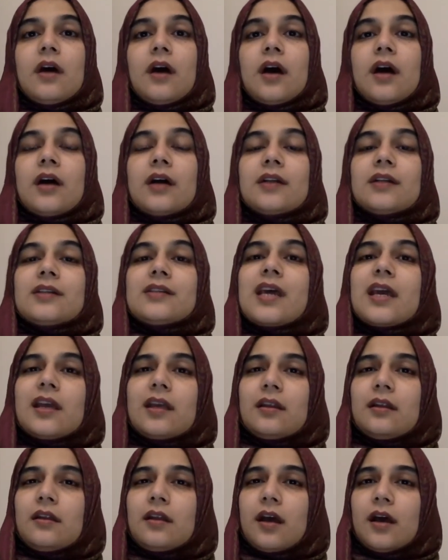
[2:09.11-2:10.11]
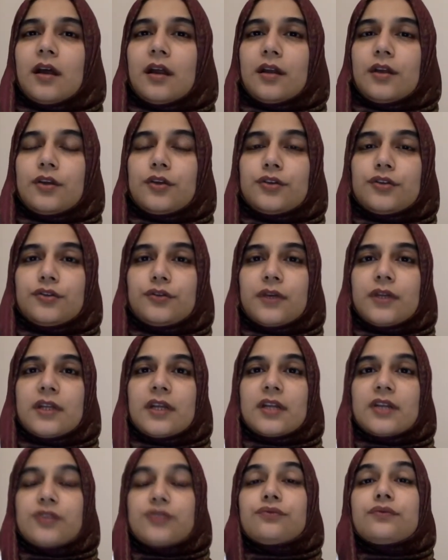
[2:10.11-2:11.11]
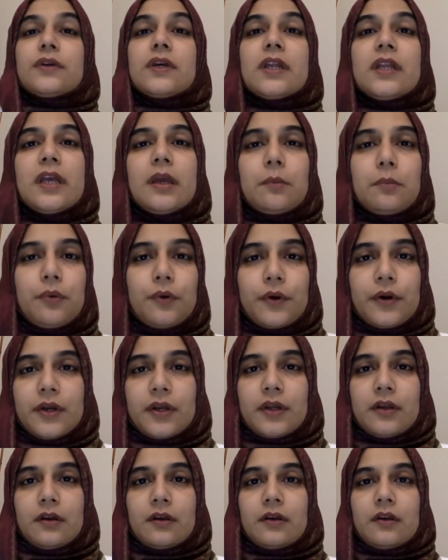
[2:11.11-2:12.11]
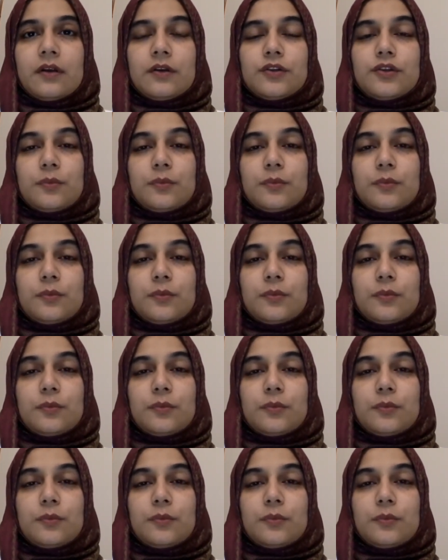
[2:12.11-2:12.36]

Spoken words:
The second nutrient that is really important